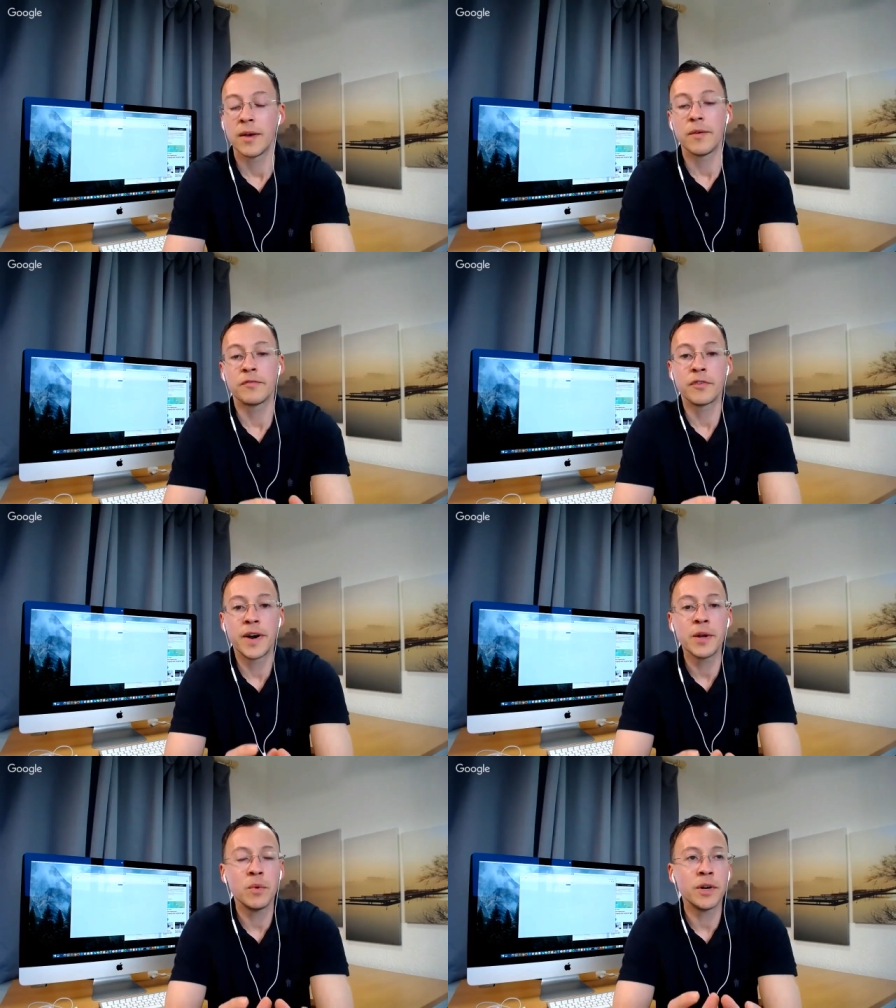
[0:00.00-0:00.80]
For
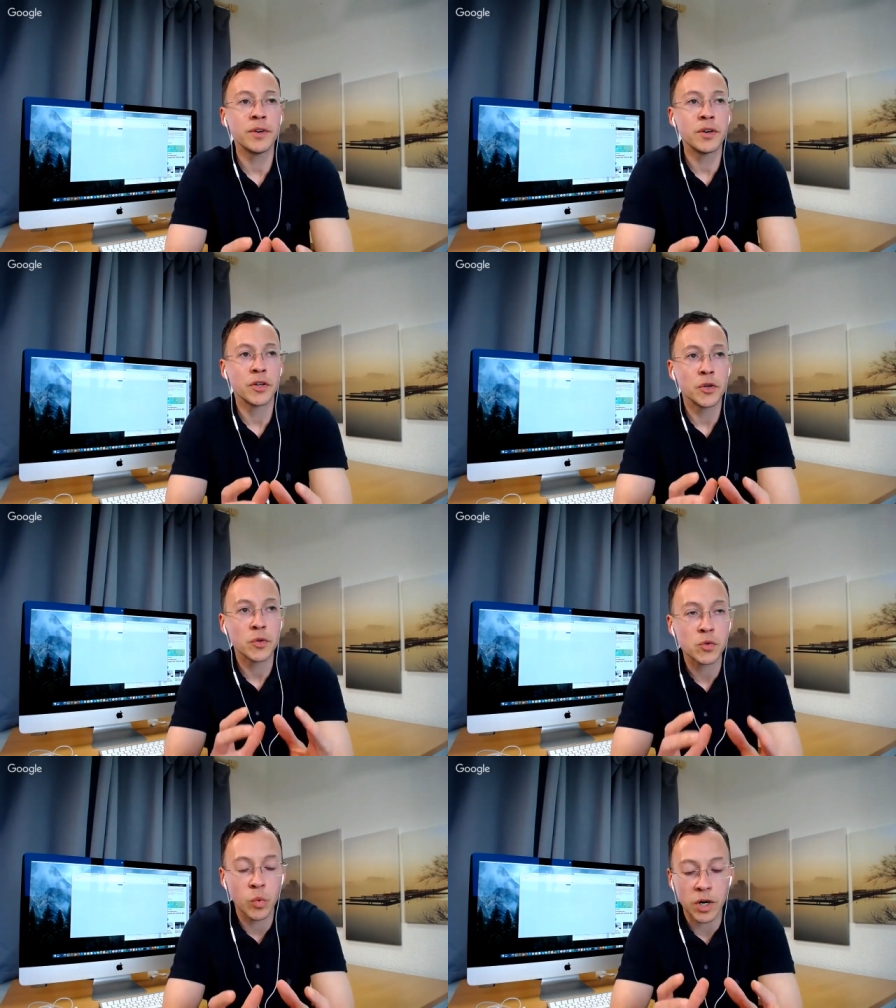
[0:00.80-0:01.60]
anyone
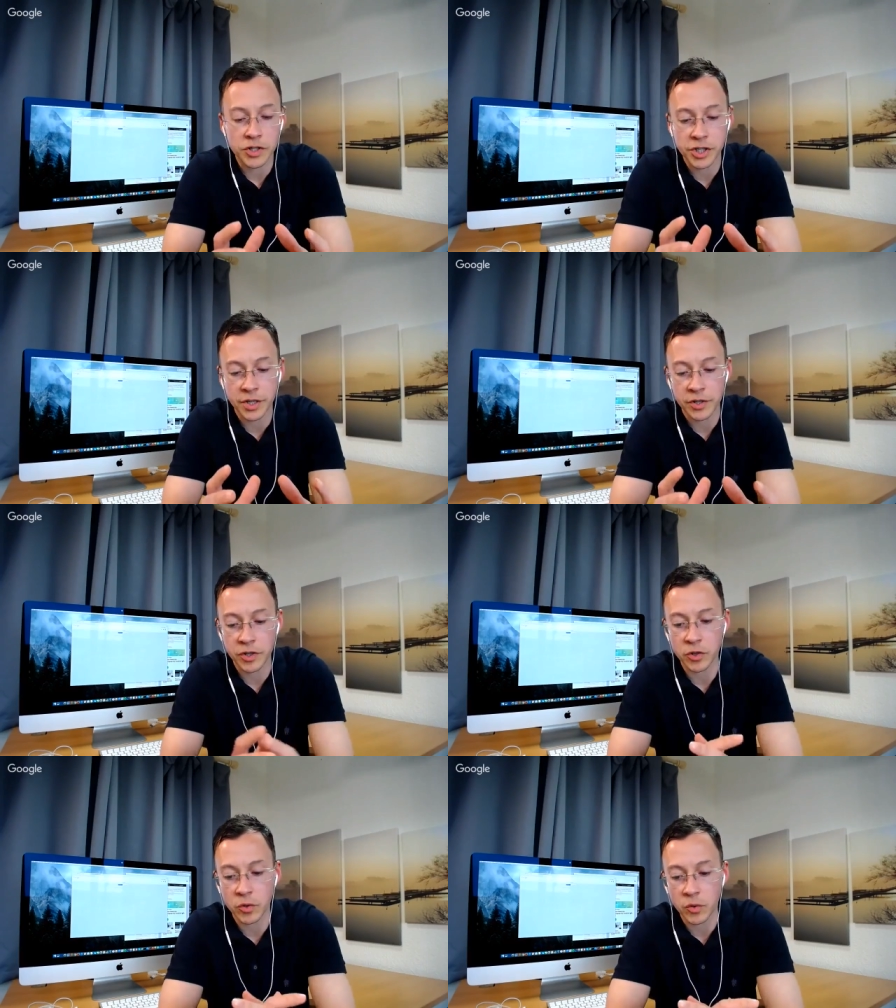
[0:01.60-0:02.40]
who's watching
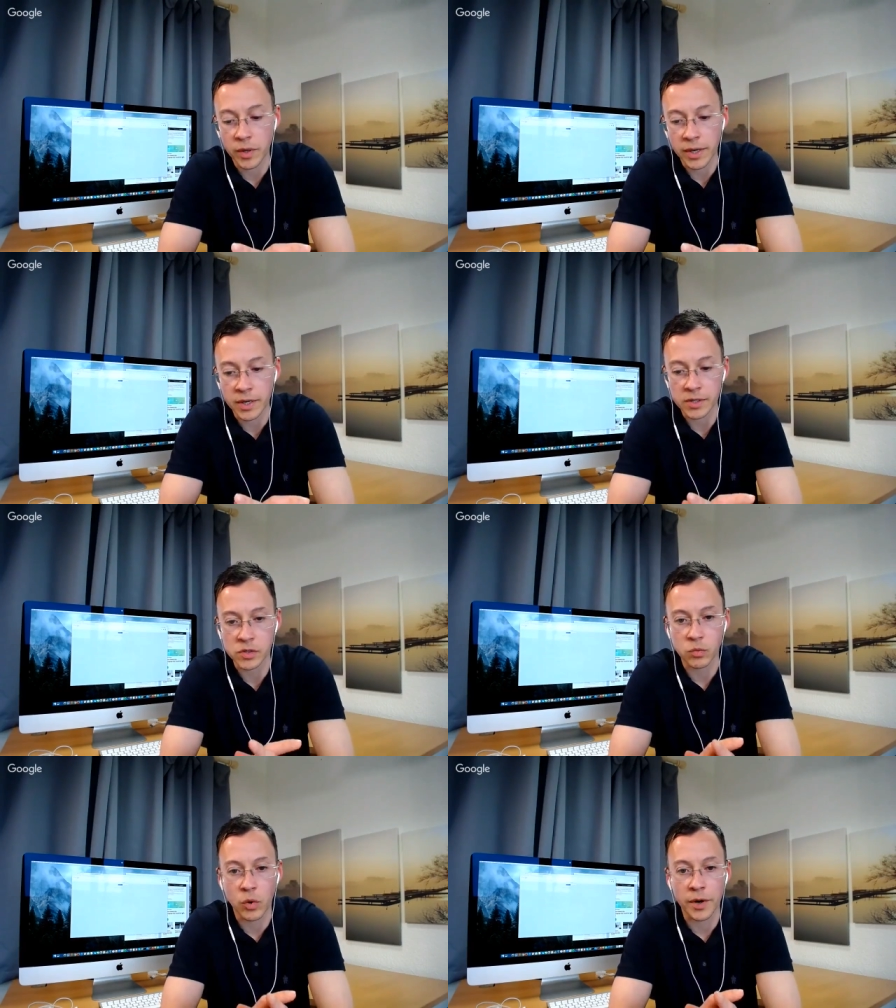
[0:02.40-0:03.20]
who
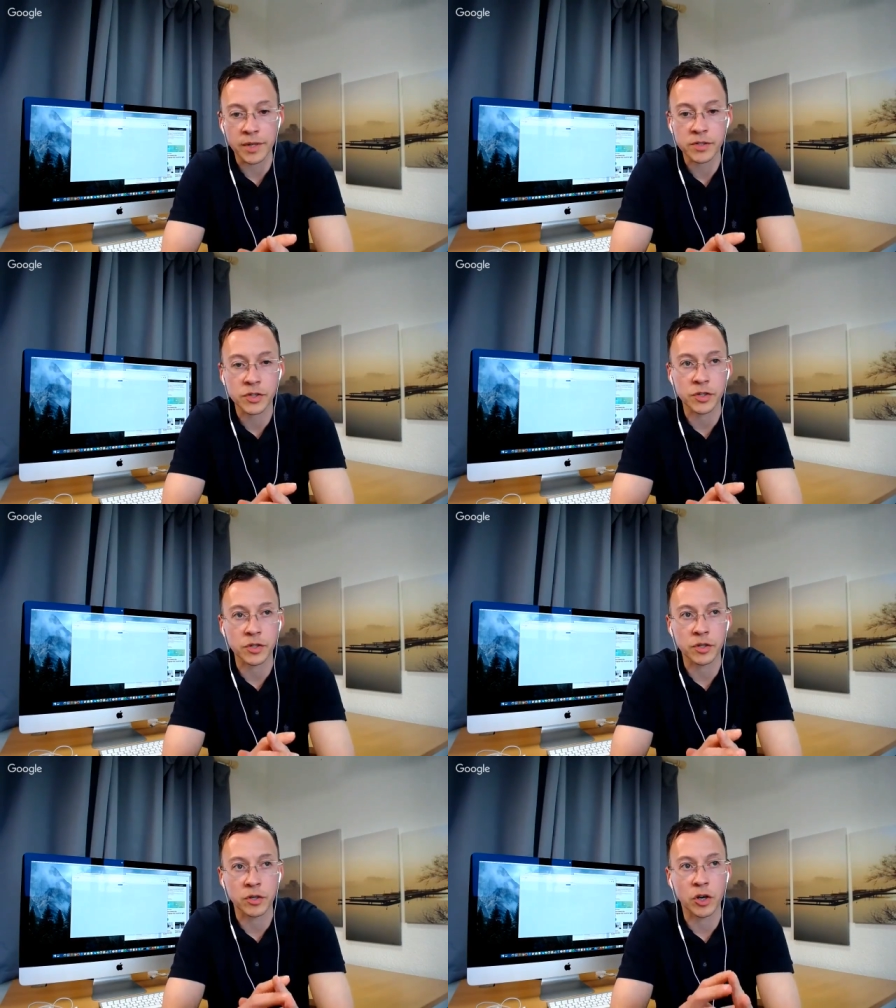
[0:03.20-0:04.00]
is wanting
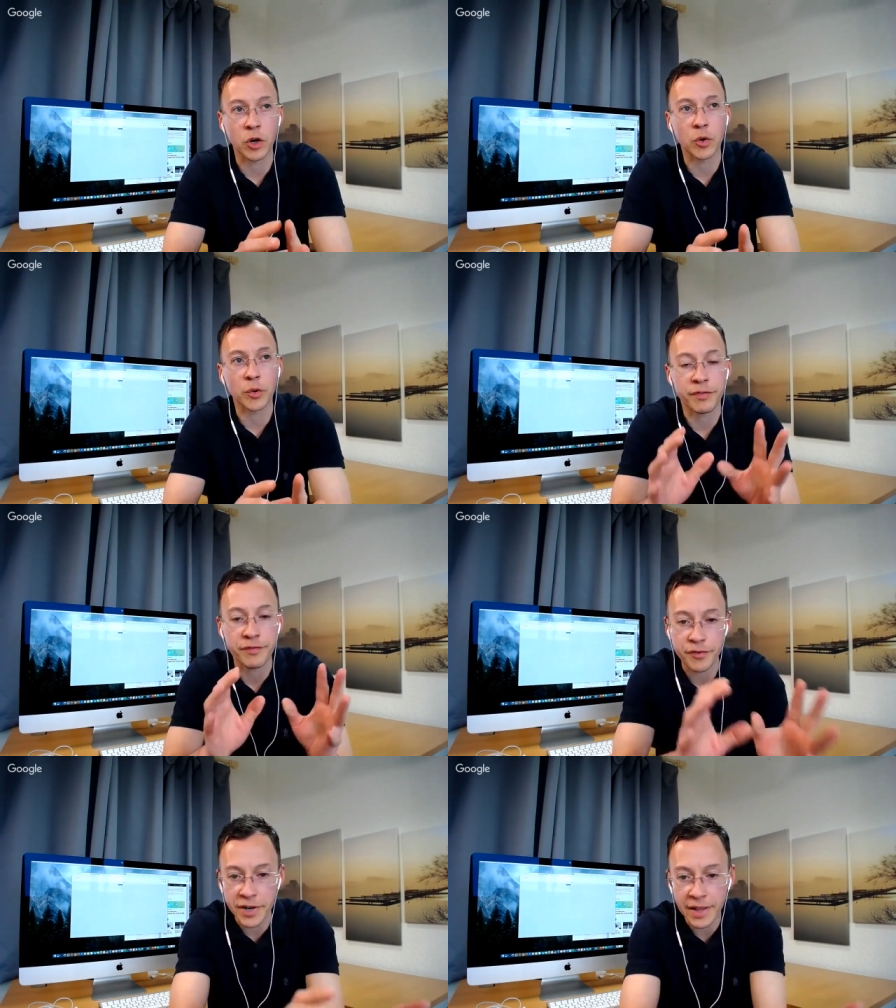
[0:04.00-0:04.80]
to go the
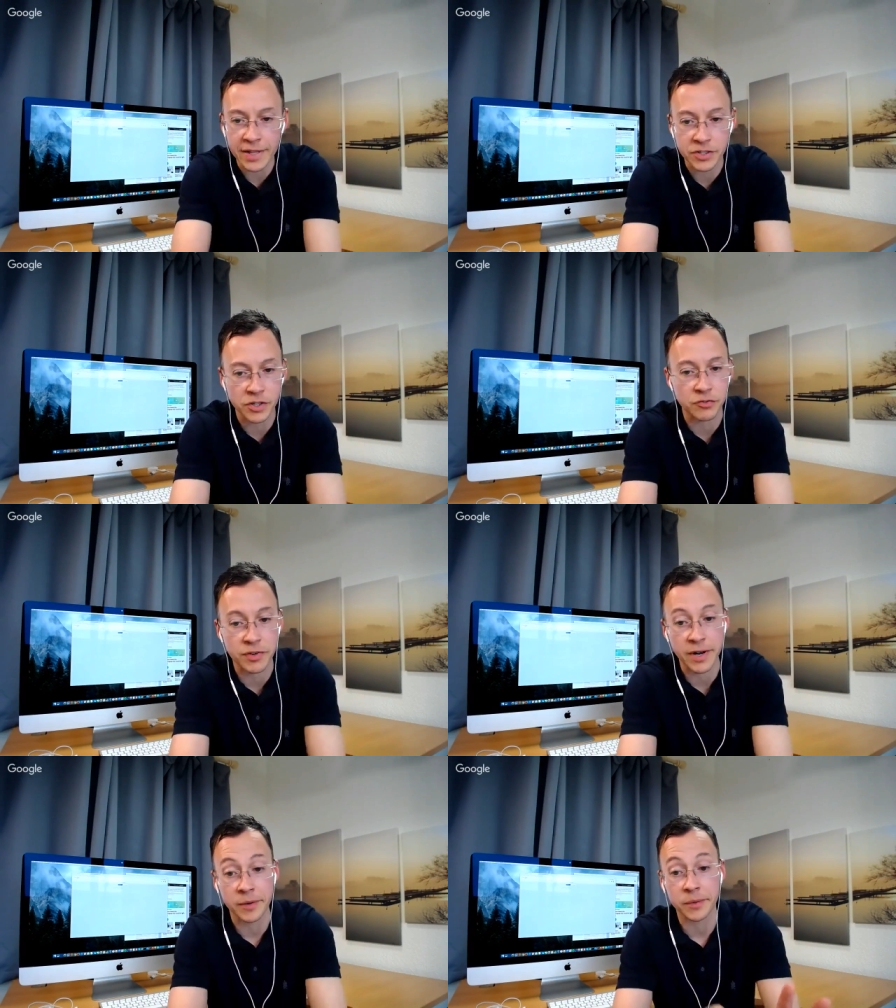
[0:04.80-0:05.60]
freelancer
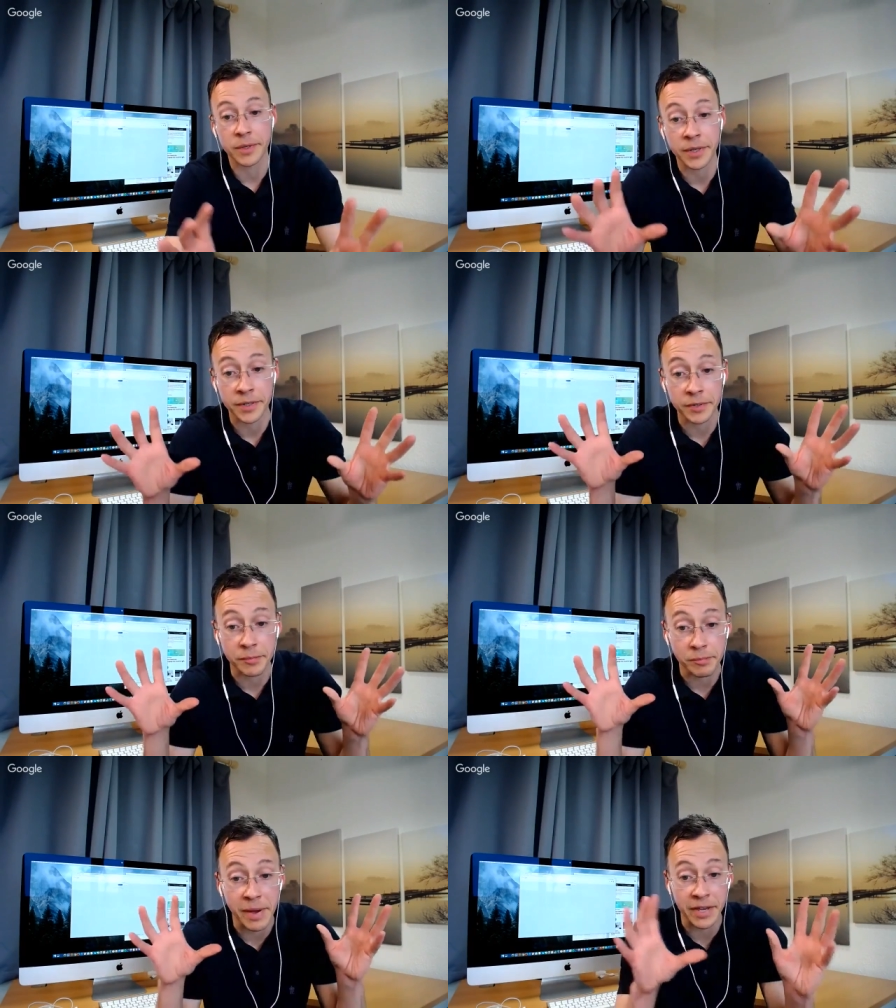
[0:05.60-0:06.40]
route
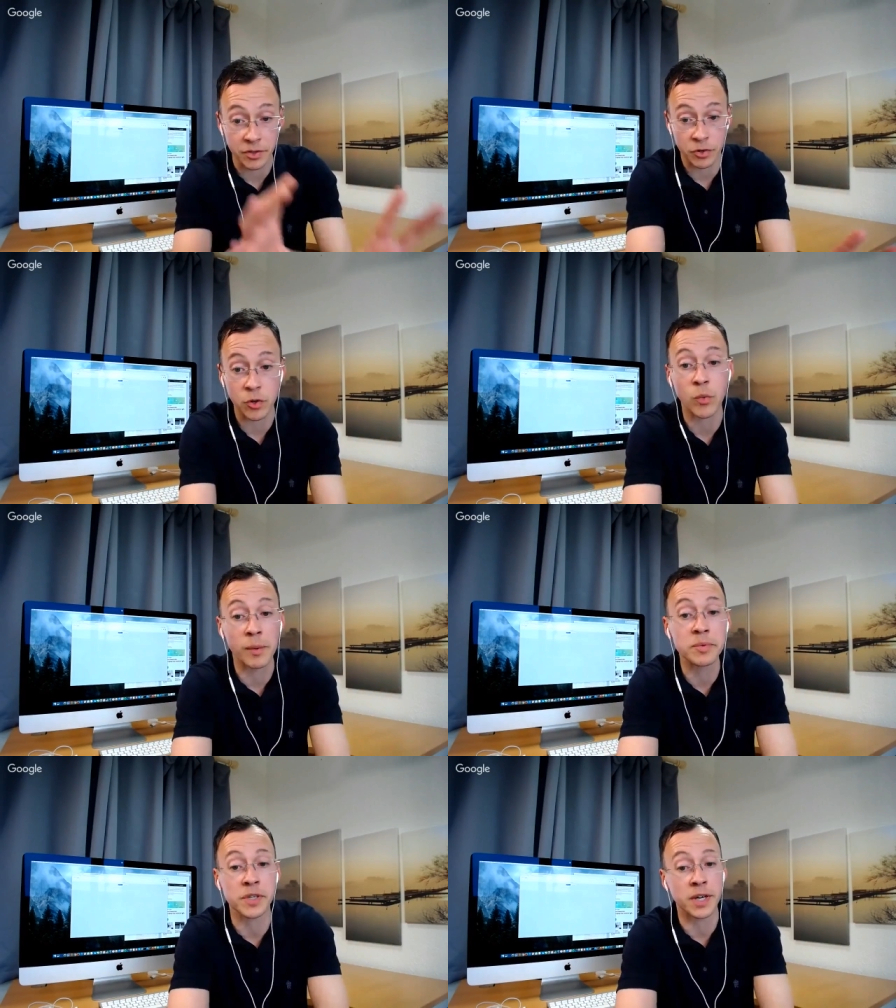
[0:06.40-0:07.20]
and make their own
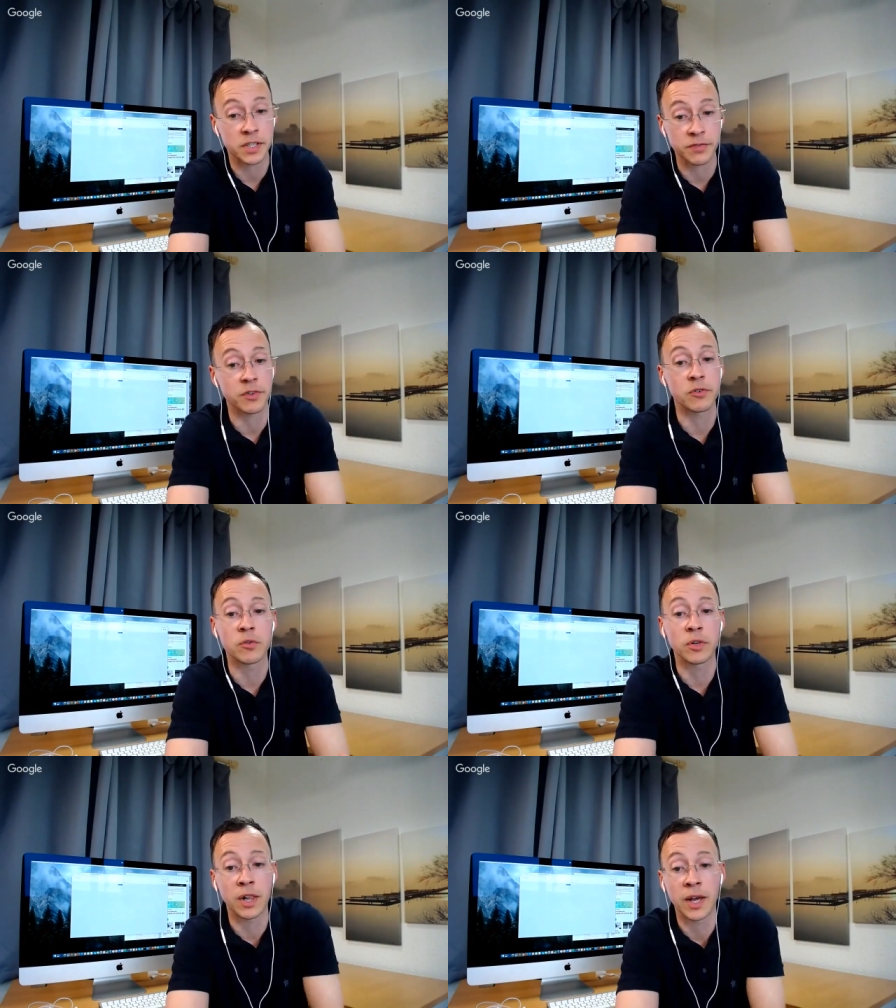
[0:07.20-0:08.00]
websites for their
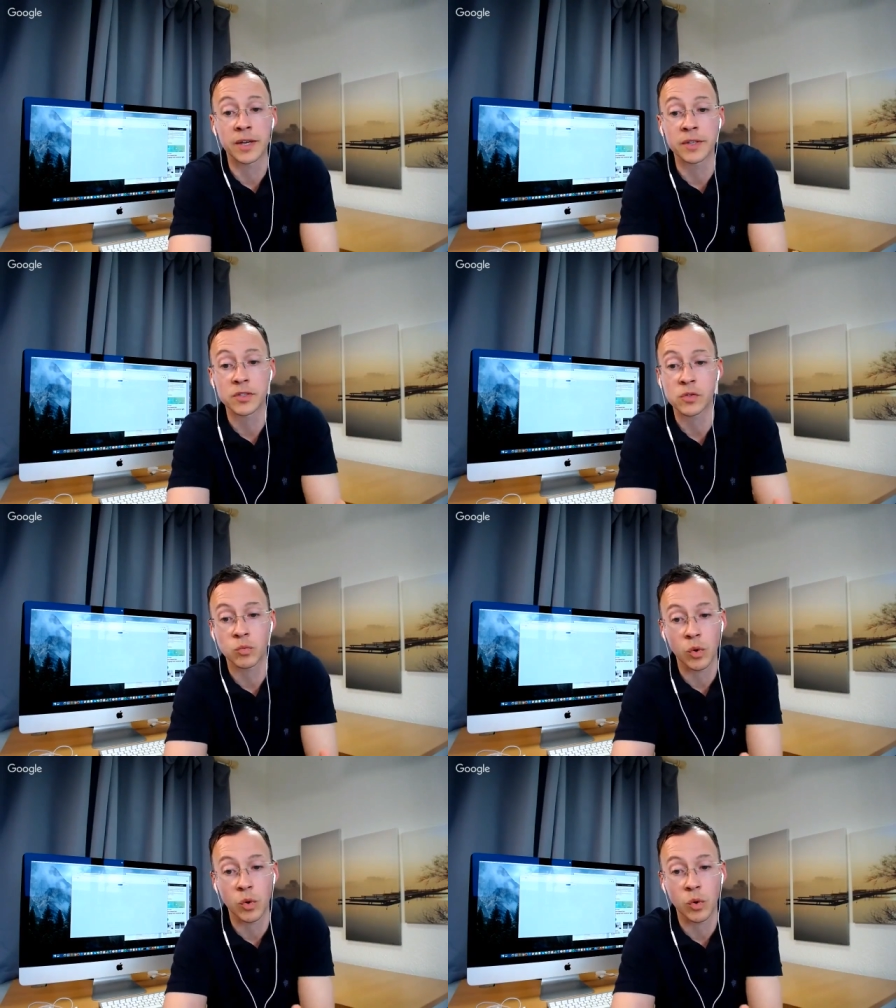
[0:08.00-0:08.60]
own clients,